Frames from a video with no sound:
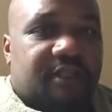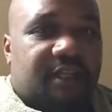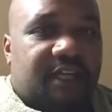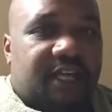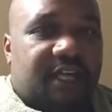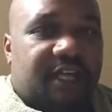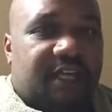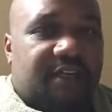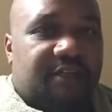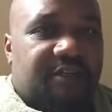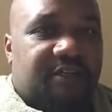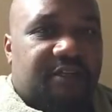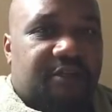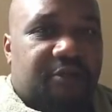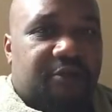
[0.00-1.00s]

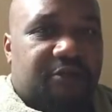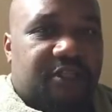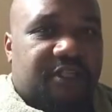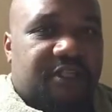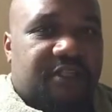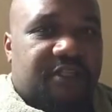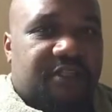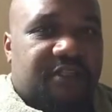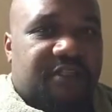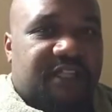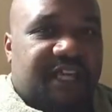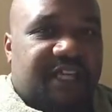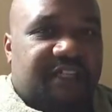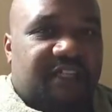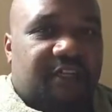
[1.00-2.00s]
and using
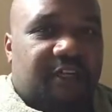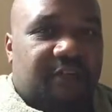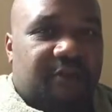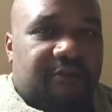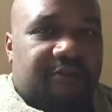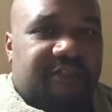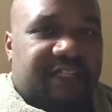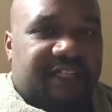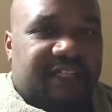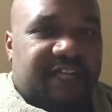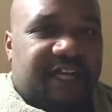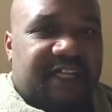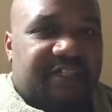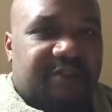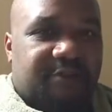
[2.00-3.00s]
that love, that
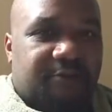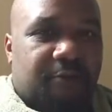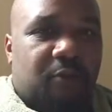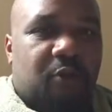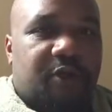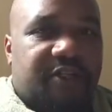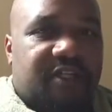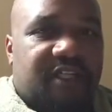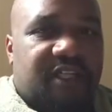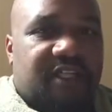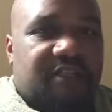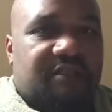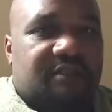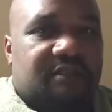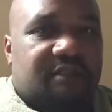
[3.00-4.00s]
guidance from
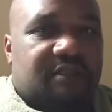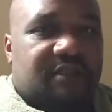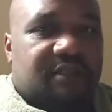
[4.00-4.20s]
within,